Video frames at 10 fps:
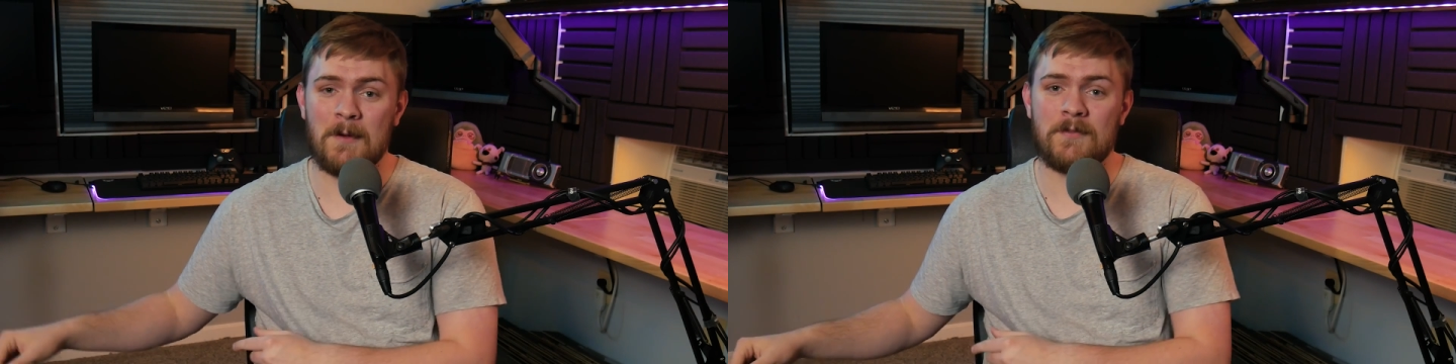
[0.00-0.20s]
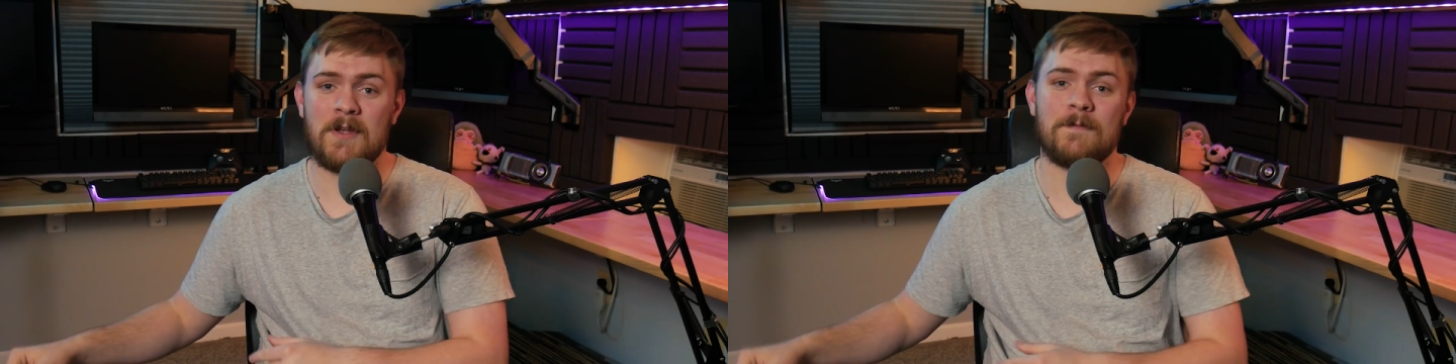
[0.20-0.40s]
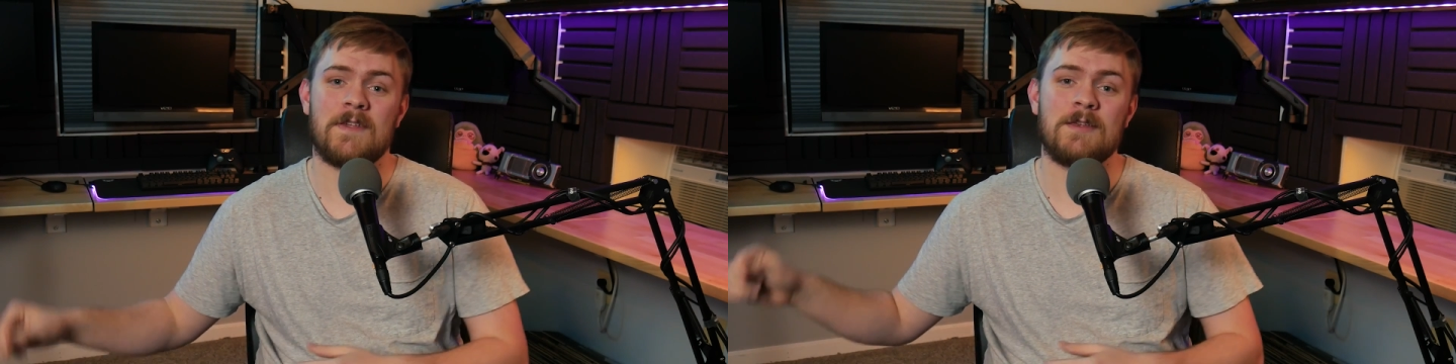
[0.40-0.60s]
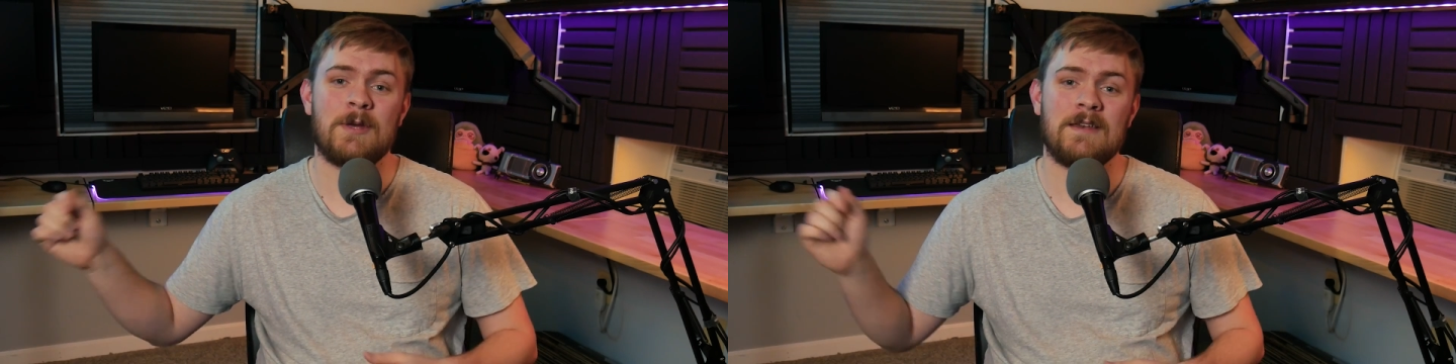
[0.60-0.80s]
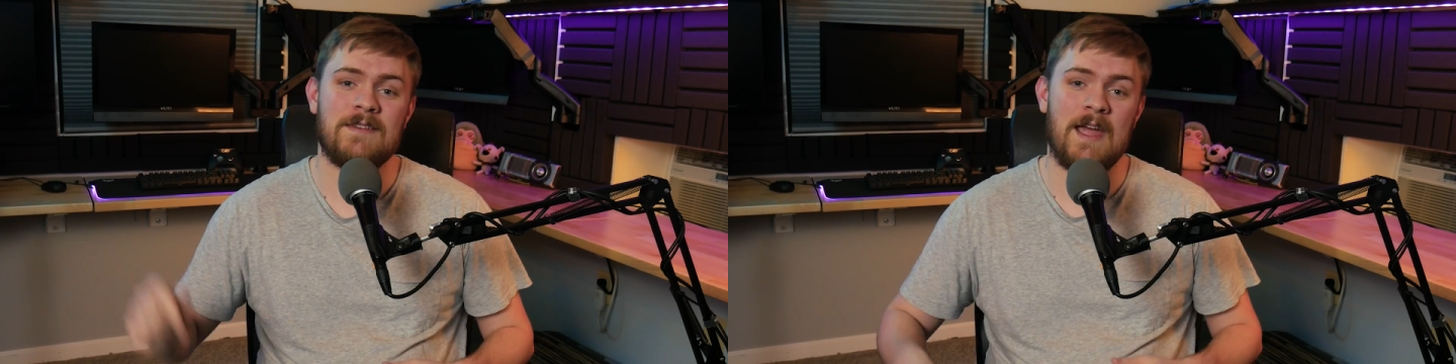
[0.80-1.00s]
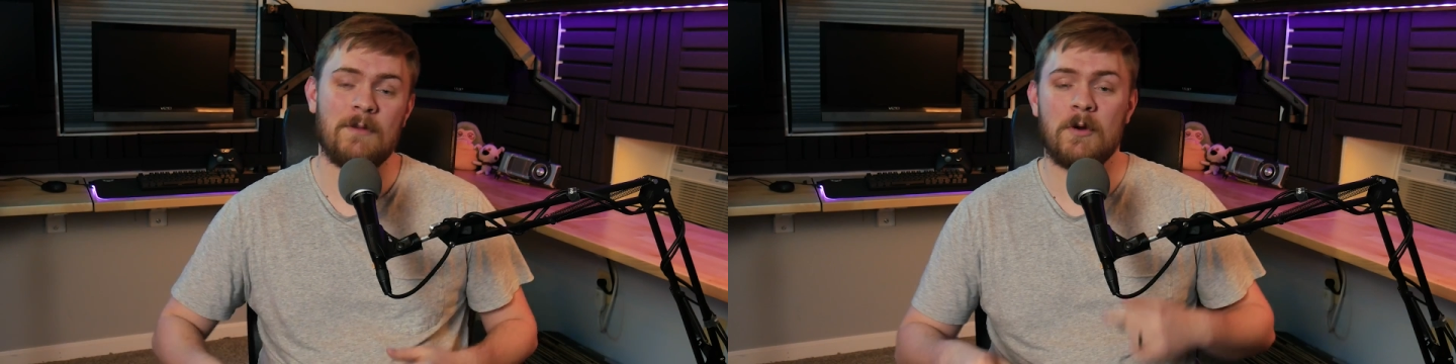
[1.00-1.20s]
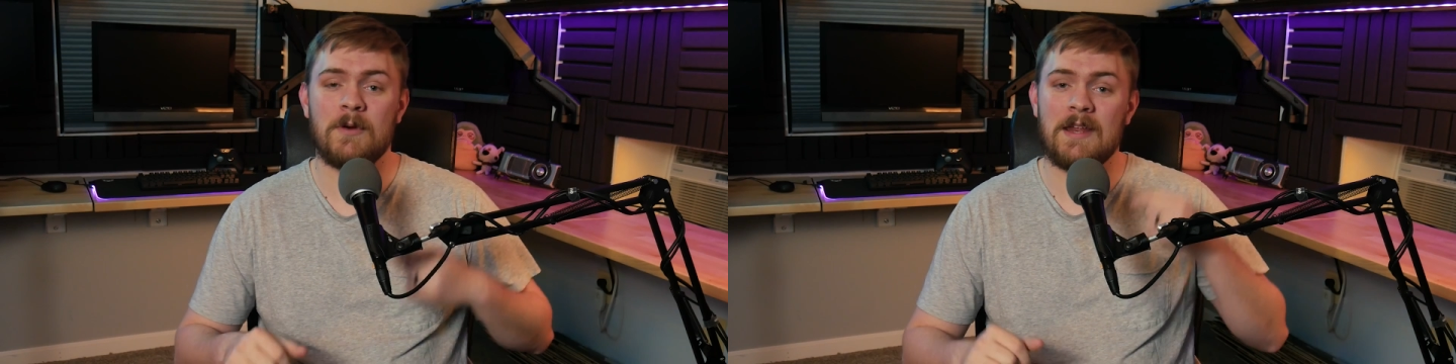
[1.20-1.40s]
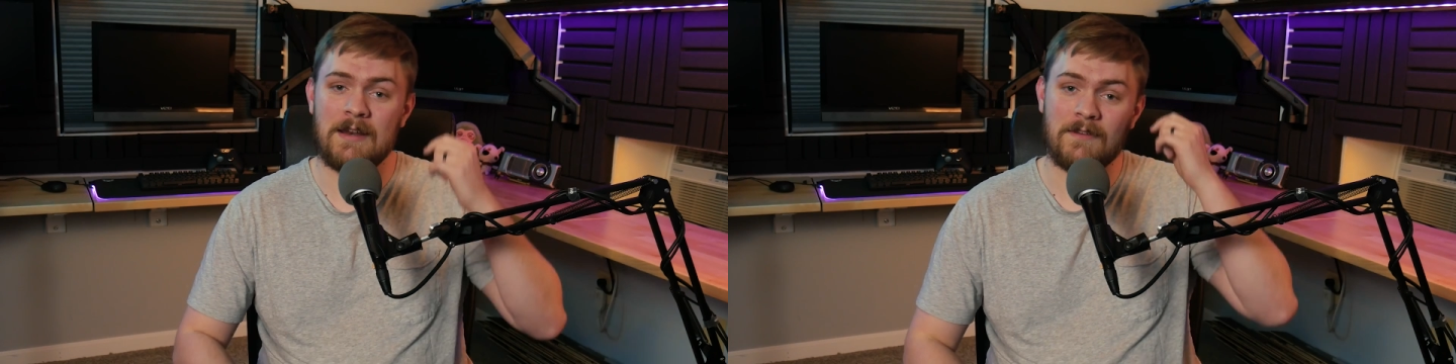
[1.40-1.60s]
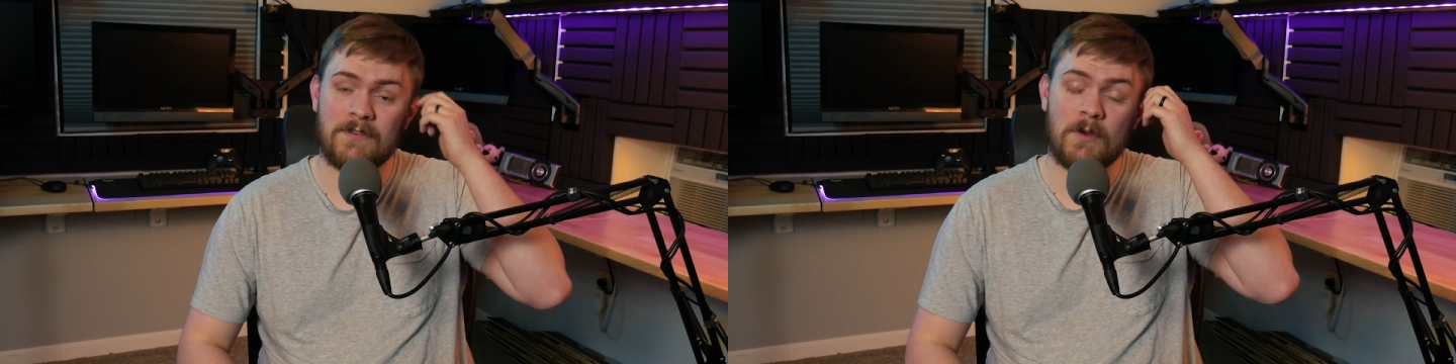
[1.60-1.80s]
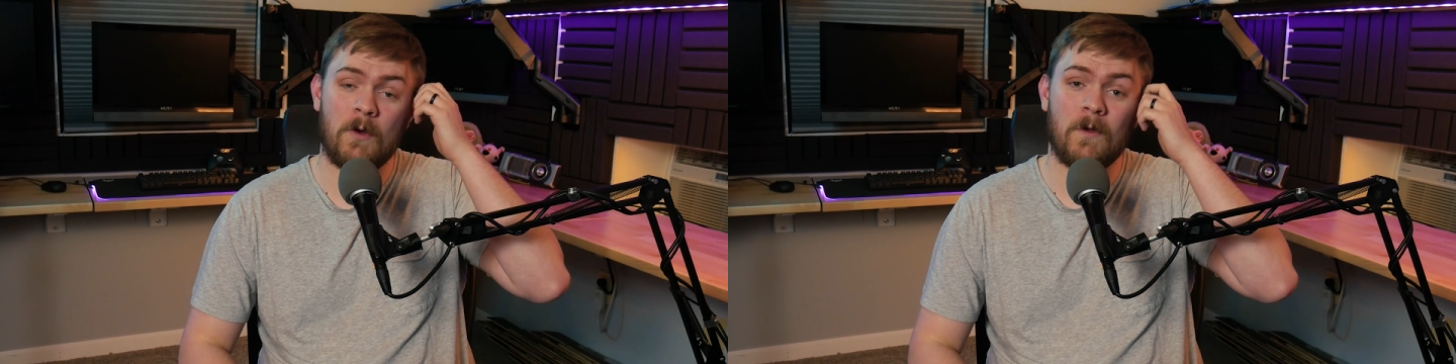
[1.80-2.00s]
out there that you can download and
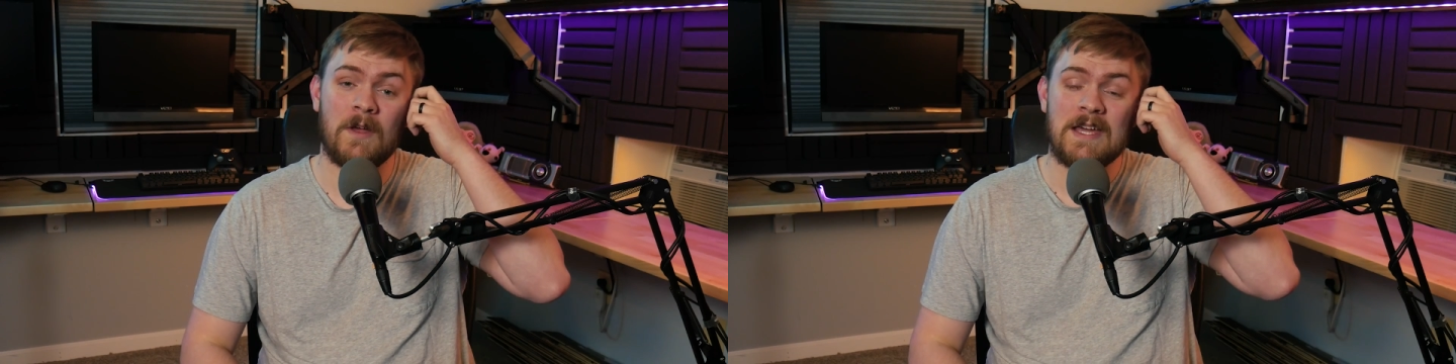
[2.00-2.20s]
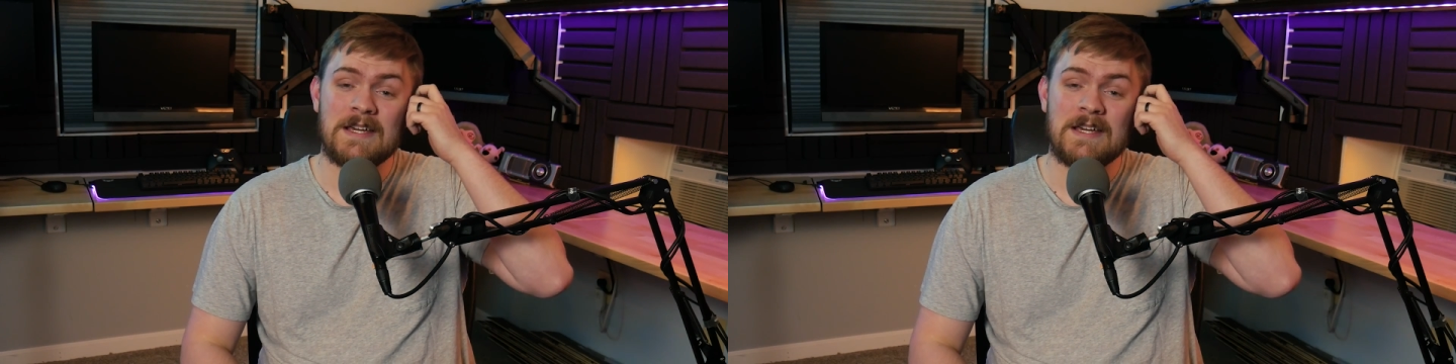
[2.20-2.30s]
install,